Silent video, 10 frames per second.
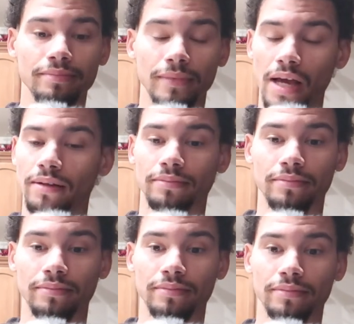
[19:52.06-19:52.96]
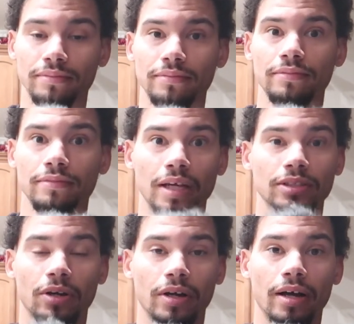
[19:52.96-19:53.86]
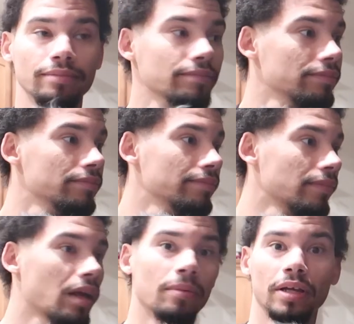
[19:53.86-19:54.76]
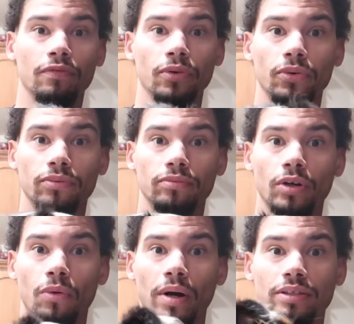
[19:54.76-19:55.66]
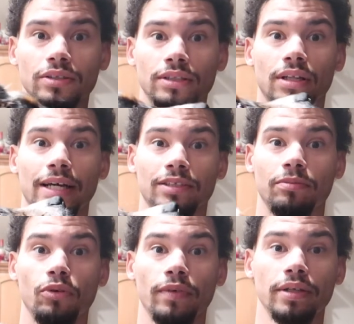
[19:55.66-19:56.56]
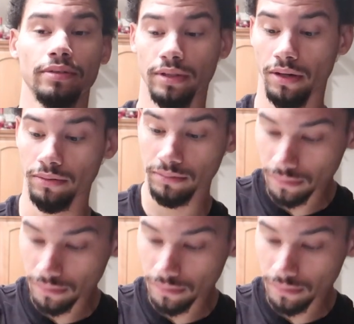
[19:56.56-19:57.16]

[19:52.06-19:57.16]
yeah, that's all I got. I'm gonna eat food and go watch this glass movie, so.